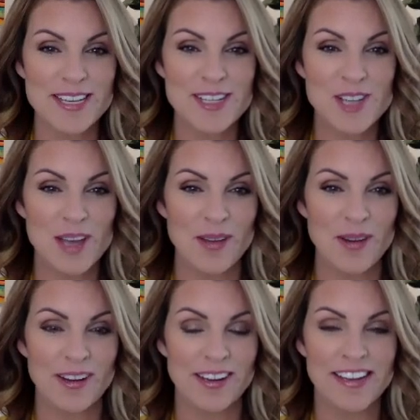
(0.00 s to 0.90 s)
each
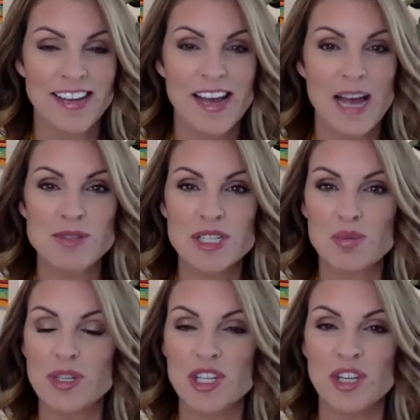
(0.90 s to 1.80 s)
other, and I'm just
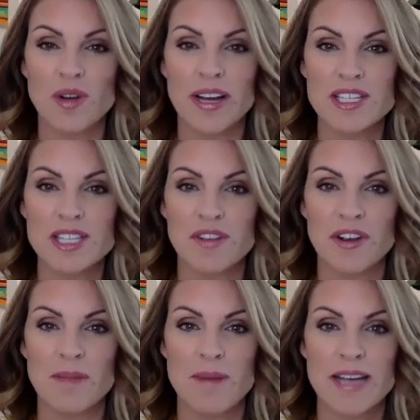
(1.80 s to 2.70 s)
wishing you guys the
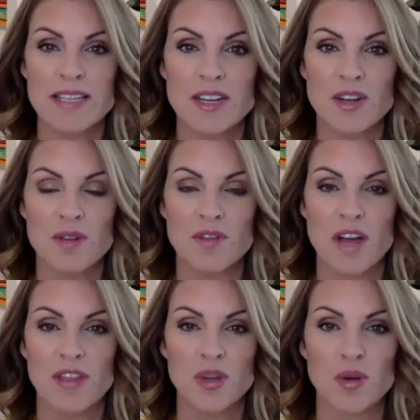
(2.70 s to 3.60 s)
very best. I know you've
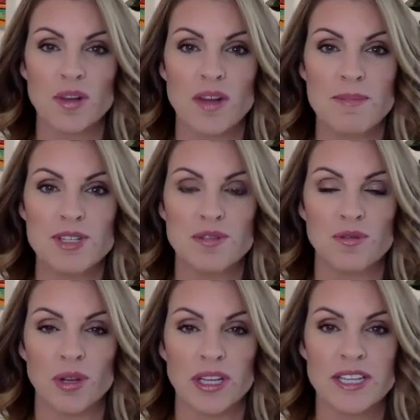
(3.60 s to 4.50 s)
gone through a lot, but you've
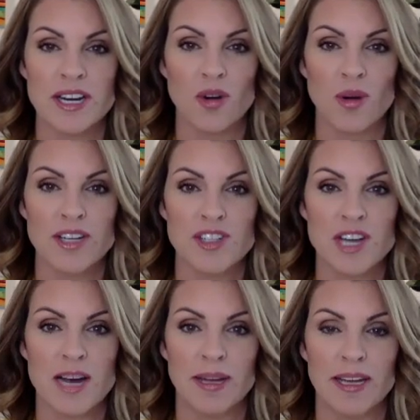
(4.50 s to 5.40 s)
really done a great
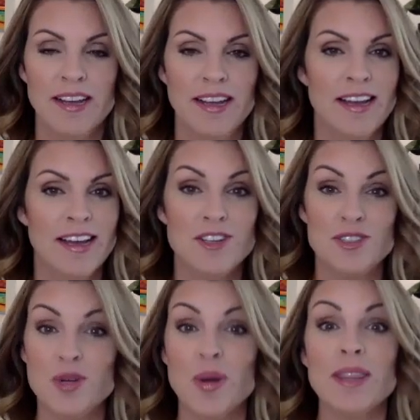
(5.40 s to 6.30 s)
job at
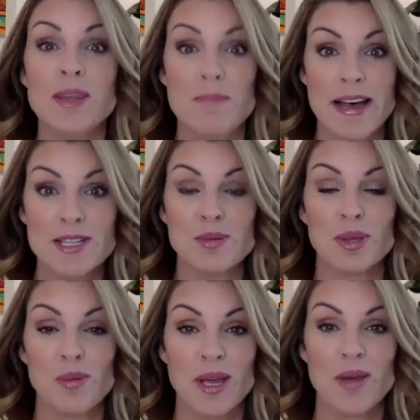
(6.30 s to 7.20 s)
doing the best with
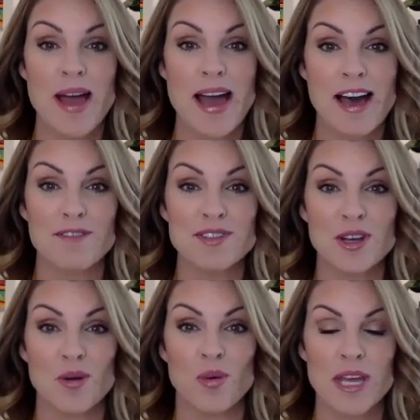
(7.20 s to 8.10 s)
what you have.
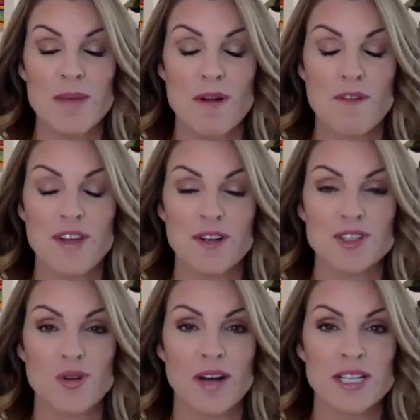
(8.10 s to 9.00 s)
So we'll keep our fingers
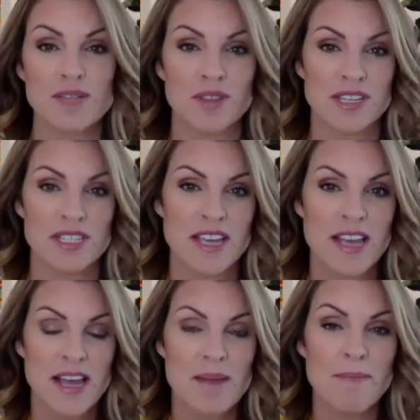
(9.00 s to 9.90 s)
crossed for this
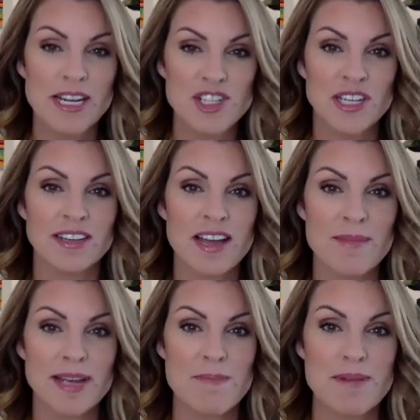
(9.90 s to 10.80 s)
budget
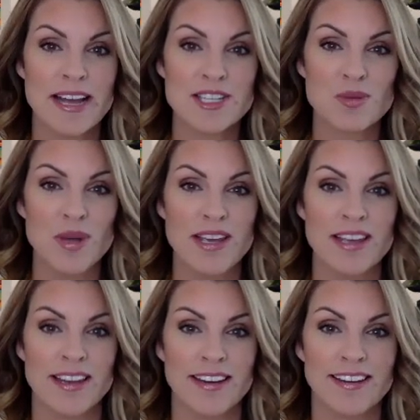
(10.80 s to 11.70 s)
coming up next week,
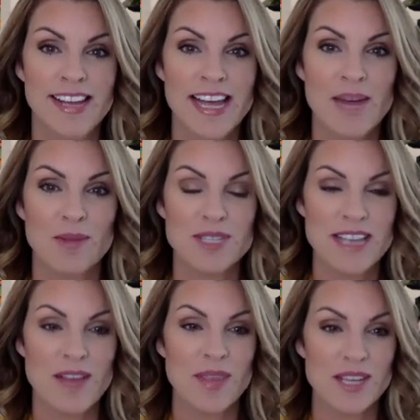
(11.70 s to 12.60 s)
and we'll see
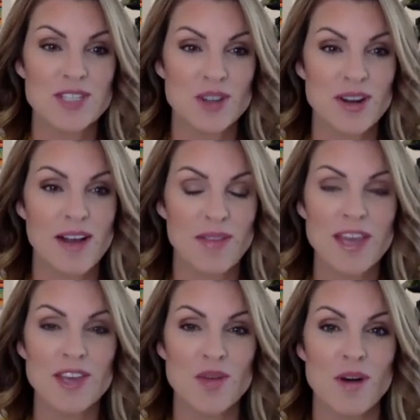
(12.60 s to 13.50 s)
how things turn out.
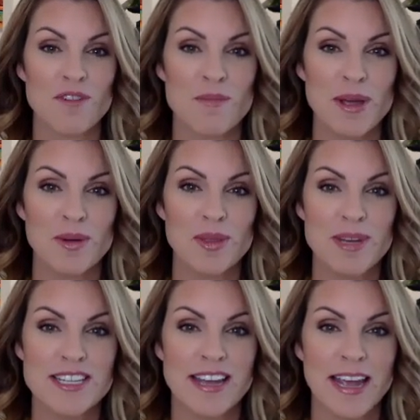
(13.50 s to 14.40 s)
Thank you all for being with me
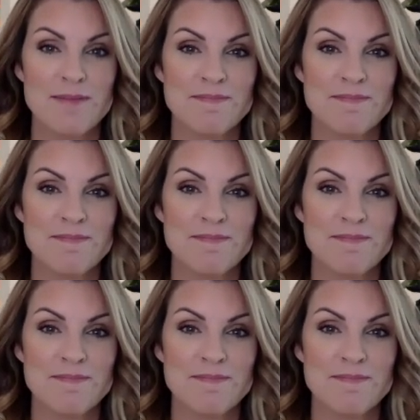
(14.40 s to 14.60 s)
today.